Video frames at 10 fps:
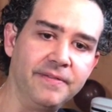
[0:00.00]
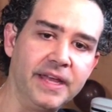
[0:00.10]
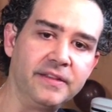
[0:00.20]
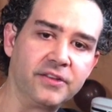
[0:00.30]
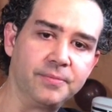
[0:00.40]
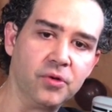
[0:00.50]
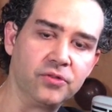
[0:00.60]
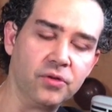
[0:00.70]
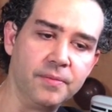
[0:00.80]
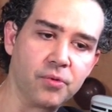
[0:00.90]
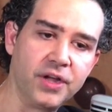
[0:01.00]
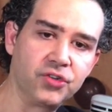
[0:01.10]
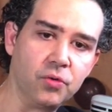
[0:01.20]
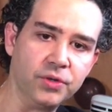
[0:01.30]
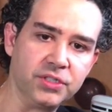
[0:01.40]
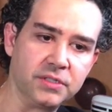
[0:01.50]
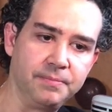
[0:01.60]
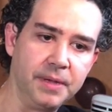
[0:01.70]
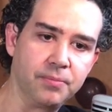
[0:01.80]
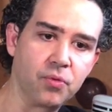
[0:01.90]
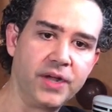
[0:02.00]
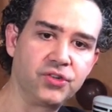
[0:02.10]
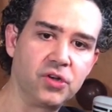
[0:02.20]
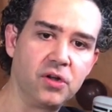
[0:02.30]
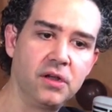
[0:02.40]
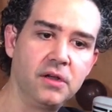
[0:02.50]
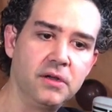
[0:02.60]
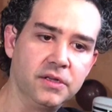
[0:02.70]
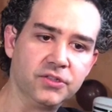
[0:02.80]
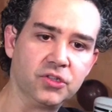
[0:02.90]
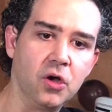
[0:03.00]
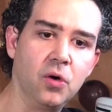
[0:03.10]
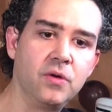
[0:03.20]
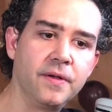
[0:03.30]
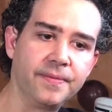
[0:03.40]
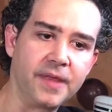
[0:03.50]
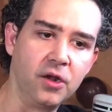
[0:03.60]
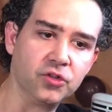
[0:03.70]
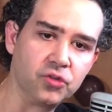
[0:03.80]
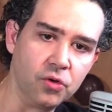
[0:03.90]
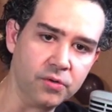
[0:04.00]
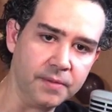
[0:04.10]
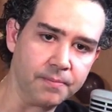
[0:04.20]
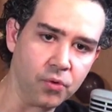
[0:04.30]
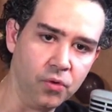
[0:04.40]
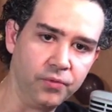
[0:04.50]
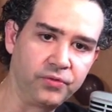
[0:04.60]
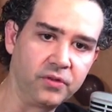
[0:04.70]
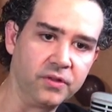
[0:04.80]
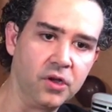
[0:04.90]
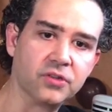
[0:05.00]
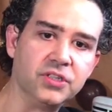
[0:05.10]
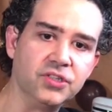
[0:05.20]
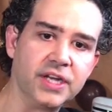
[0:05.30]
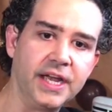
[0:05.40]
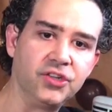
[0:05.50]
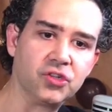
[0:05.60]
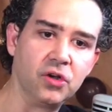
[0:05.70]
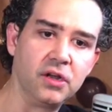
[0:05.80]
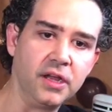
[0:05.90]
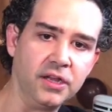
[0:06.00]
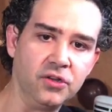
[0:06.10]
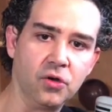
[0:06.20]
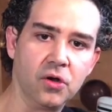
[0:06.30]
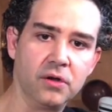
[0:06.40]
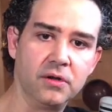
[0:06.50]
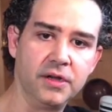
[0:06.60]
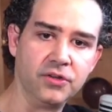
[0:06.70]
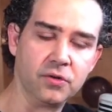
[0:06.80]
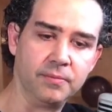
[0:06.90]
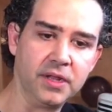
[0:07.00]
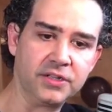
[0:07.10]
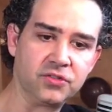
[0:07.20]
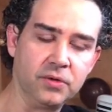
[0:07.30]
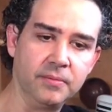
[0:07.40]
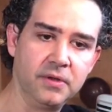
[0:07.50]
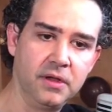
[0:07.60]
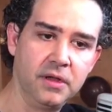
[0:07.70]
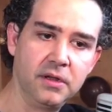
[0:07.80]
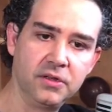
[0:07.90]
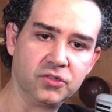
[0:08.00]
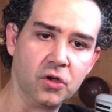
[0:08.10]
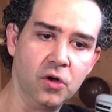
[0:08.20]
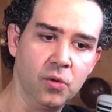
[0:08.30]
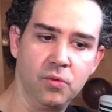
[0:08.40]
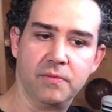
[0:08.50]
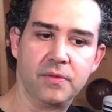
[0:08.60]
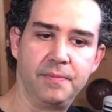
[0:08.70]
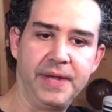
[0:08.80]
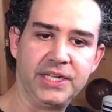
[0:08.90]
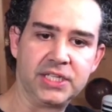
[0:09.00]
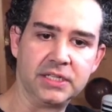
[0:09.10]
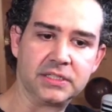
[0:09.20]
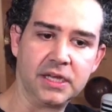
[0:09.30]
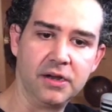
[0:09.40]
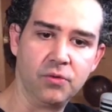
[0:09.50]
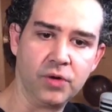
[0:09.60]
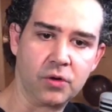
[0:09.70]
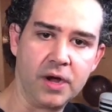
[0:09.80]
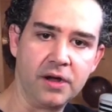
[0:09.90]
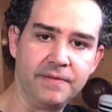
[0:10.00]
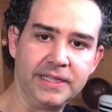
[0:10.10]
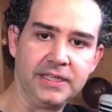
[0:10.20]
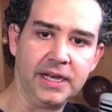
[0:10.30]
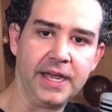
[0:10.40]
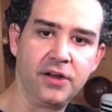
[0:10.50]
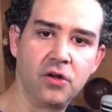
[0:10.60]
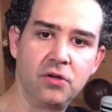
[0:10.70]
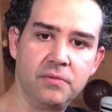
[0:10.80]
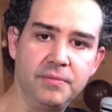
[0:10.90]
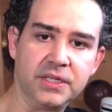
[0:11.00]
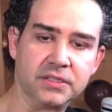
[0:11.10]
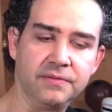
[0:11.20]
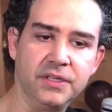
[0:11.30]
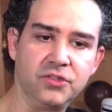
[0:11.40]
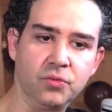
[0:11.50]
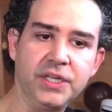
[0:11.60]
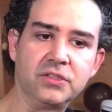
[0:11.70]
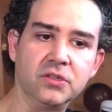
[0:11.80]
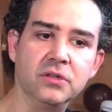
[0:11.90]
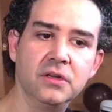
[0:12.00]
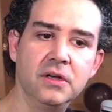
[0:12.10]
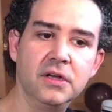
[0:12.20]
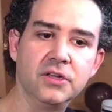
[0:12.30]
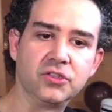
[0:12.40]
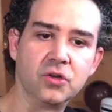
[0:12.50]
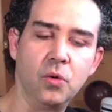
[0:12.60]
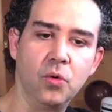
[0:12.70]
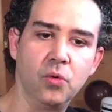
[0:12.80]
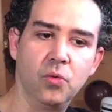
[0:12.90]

end expiratory pressure, which is PEEP pressure. So that also improves the oxygenation in your bloodstream. So patients require a ventilator because of this reason. So